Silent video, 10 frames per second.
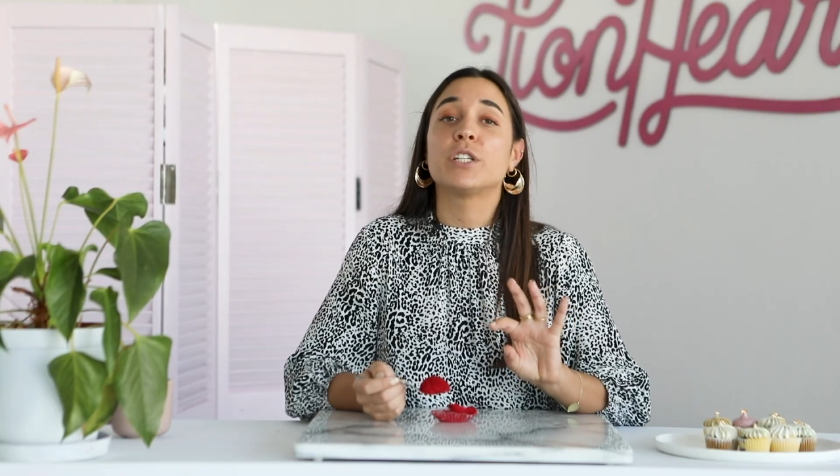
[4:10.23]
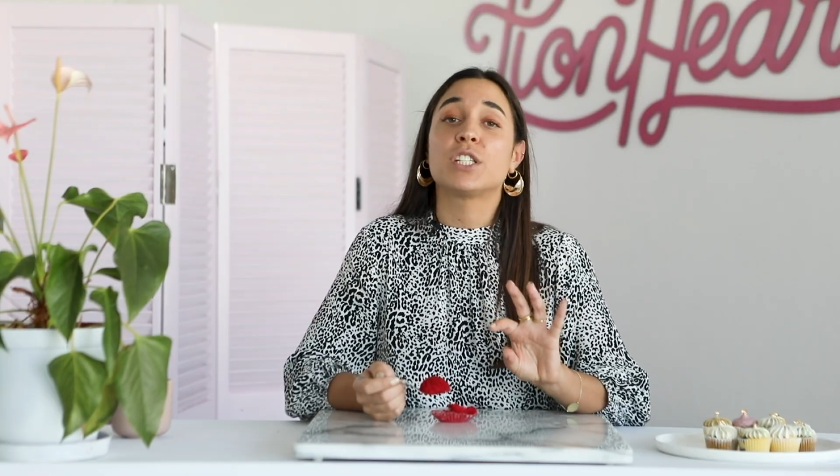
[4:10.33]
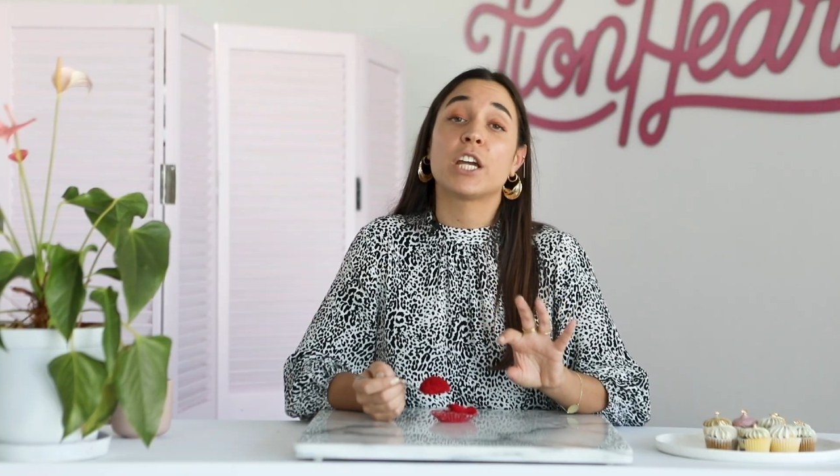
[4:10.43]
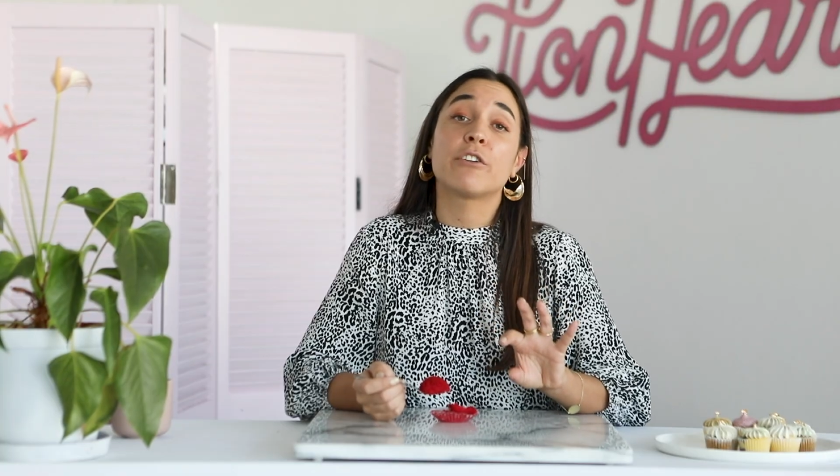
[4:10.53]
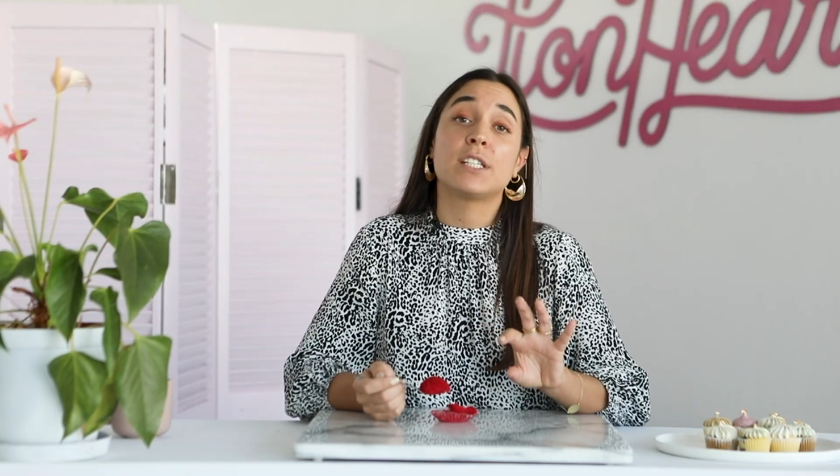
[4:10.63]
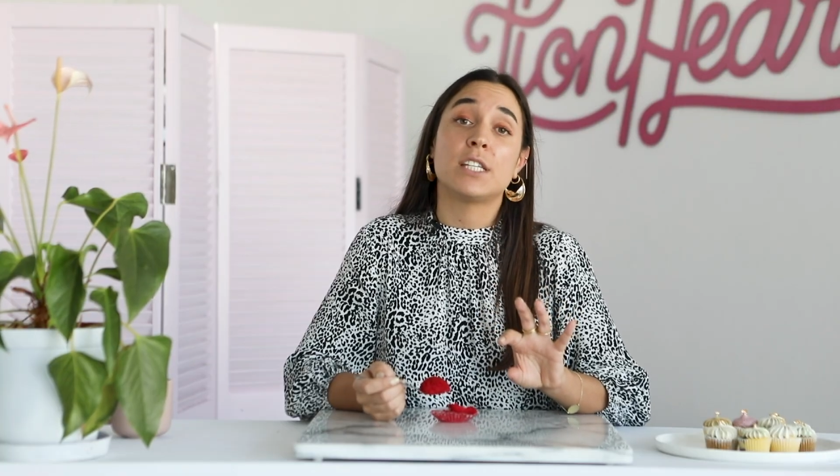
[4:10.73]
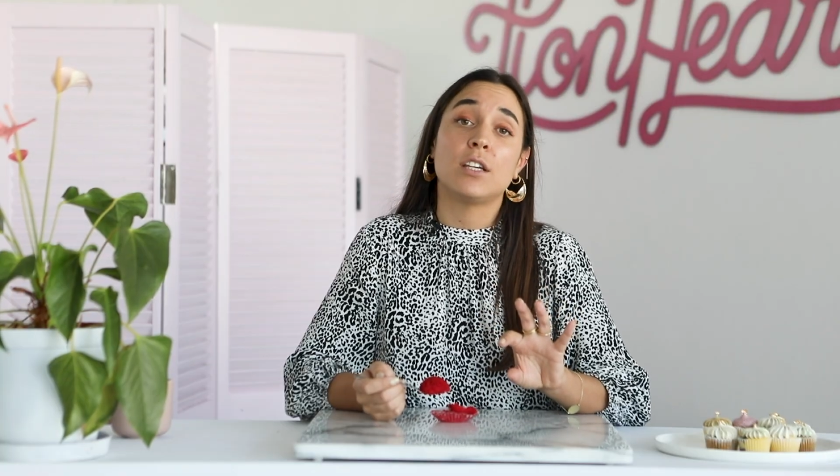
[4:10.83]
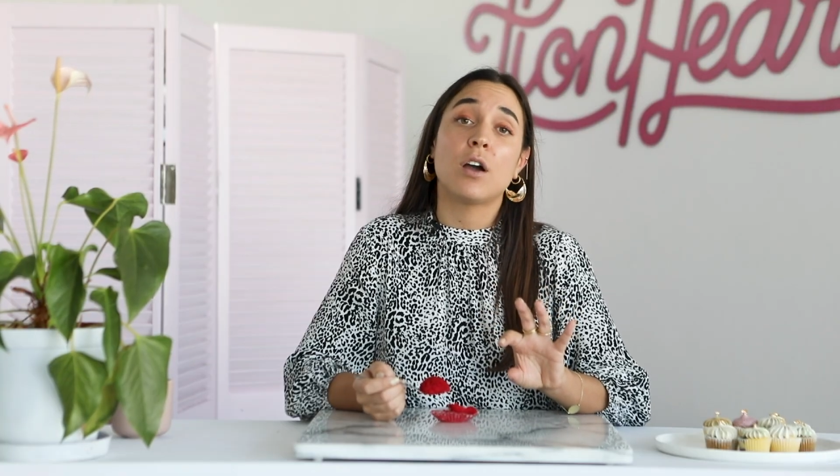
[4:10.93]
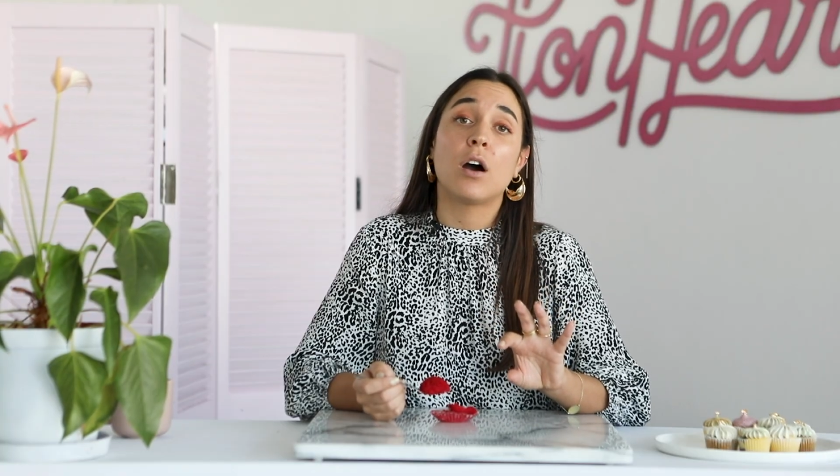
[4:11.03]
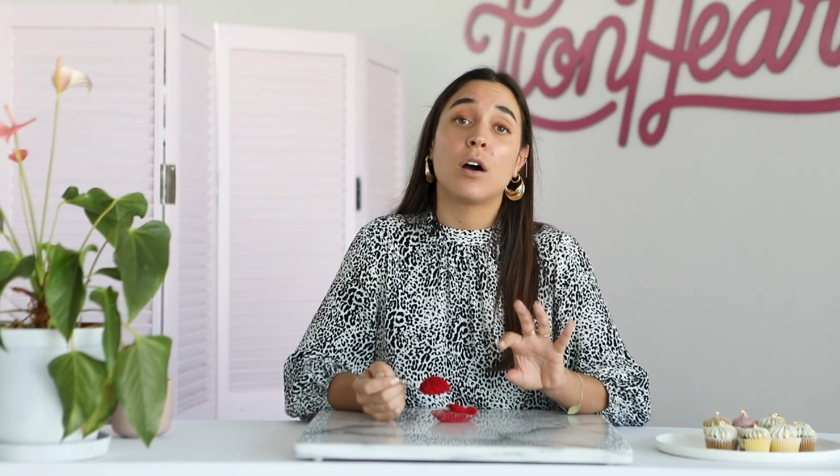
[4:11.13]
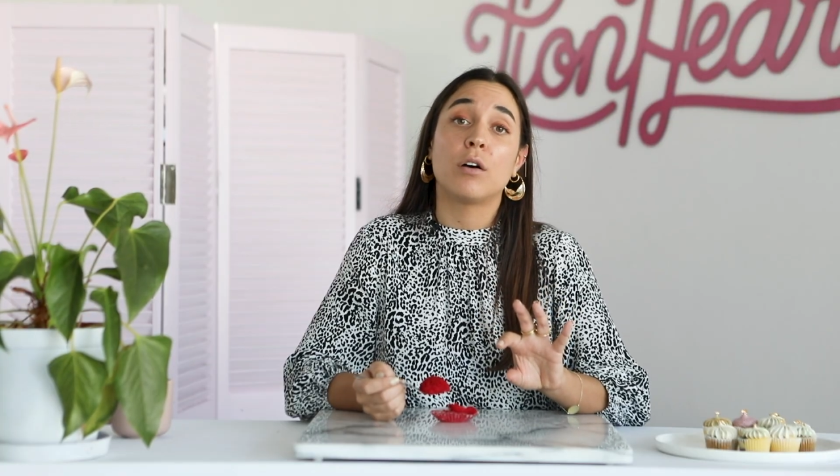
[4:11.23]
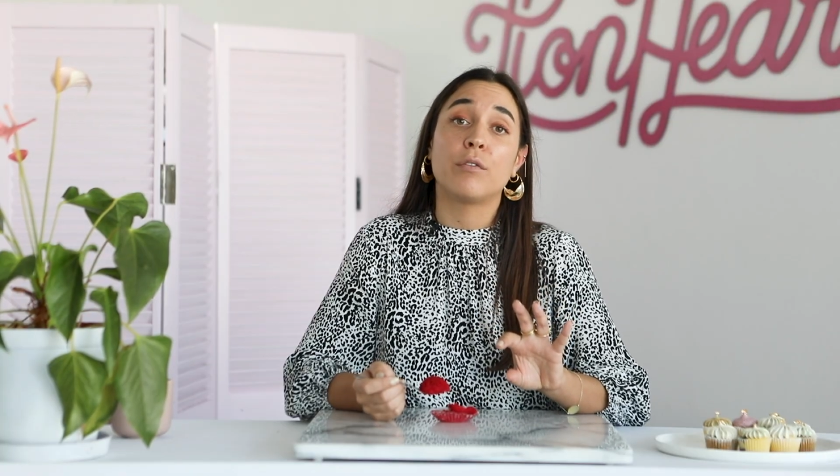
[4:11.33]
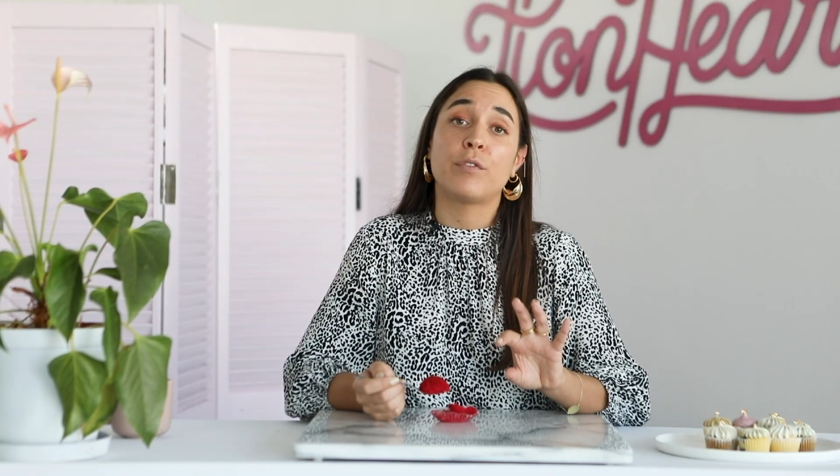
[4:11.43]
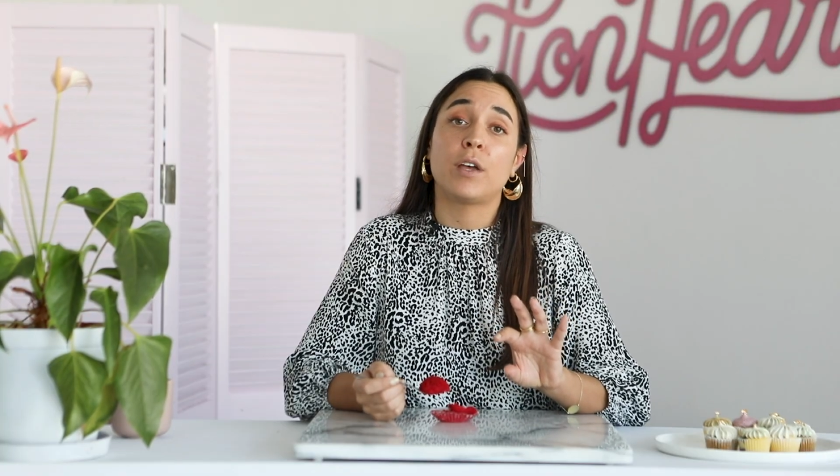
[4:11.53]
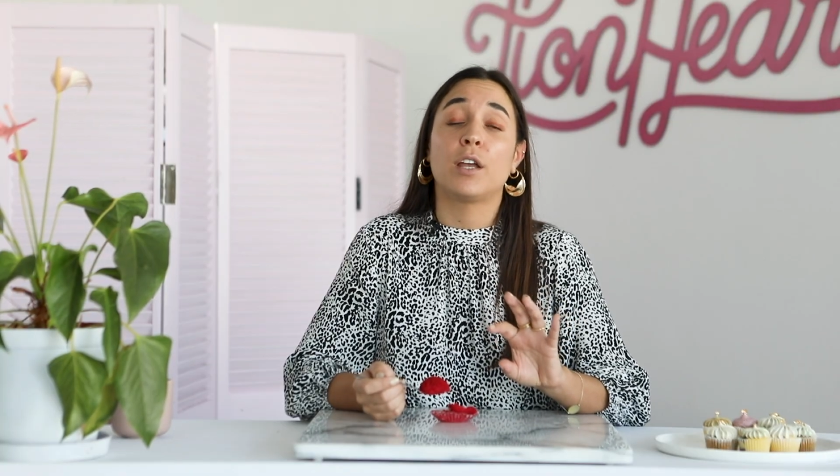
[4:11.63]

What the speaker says: integrity of